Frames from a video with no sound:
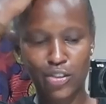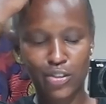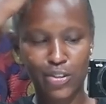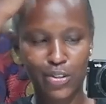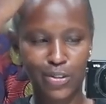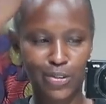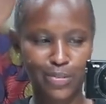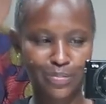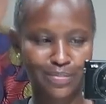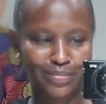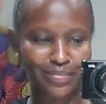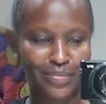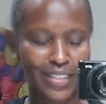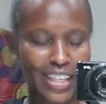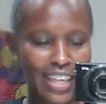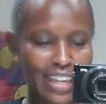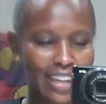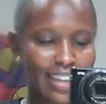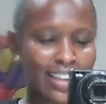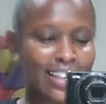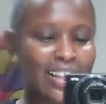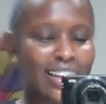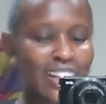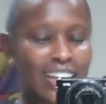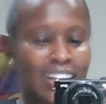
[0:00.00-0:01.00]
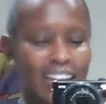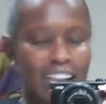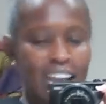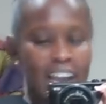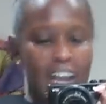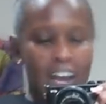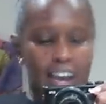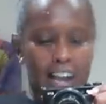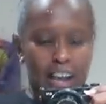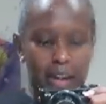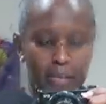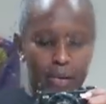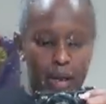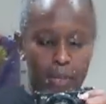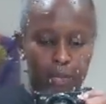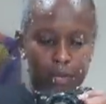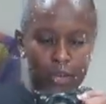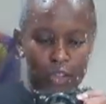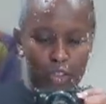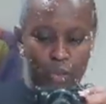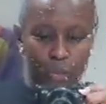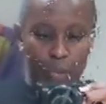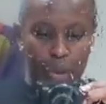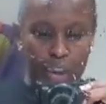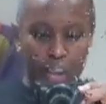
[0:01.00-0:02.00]
so yeah. I'm
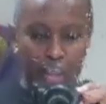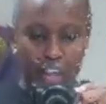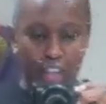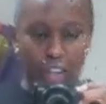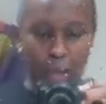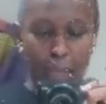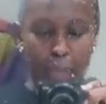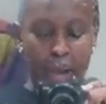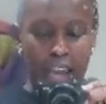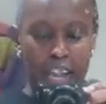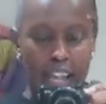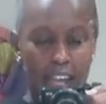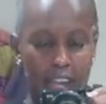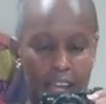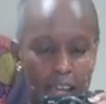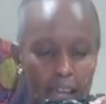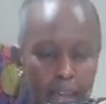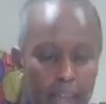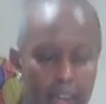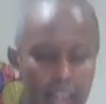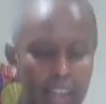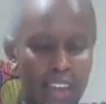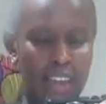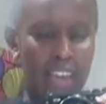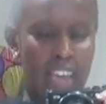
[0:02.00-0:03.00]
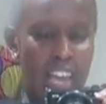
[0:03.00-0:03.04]
also wearing my,